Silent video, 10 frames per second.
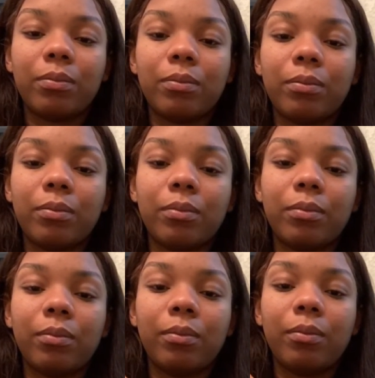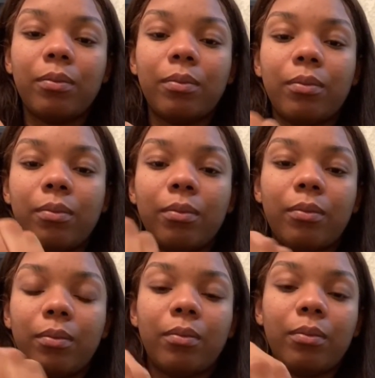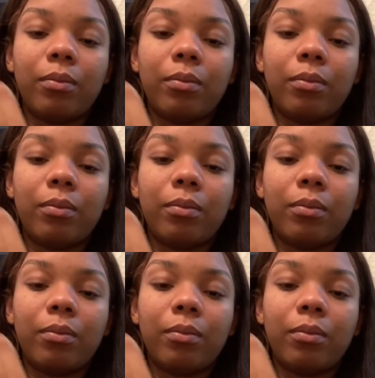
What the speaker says: No one is speaking in this clip.